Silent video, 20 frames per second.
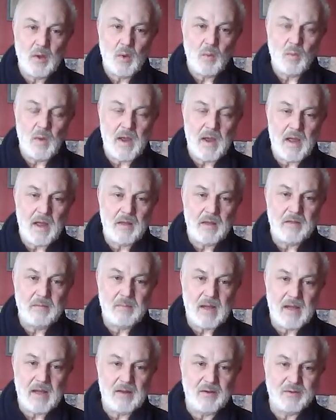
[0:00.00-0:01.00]
where the
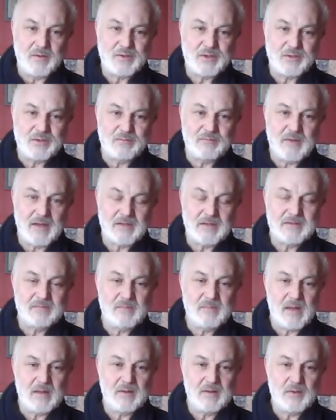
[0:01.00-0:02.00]
biological fact of
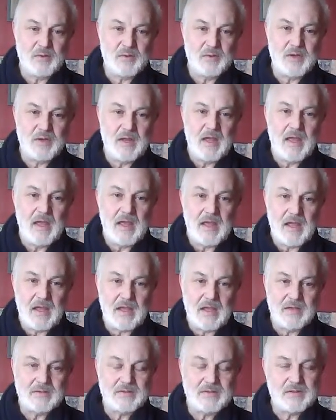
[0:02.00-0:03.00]
motherhood
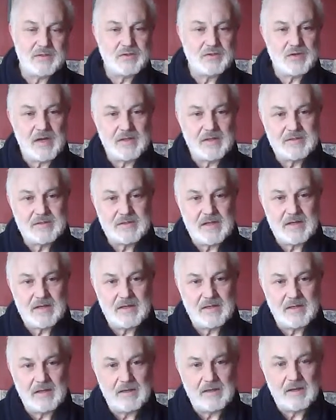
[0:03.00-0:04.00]
is
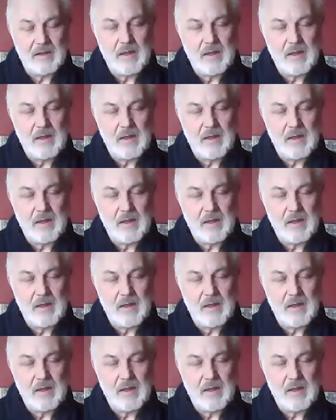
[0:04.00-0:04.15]
transcended.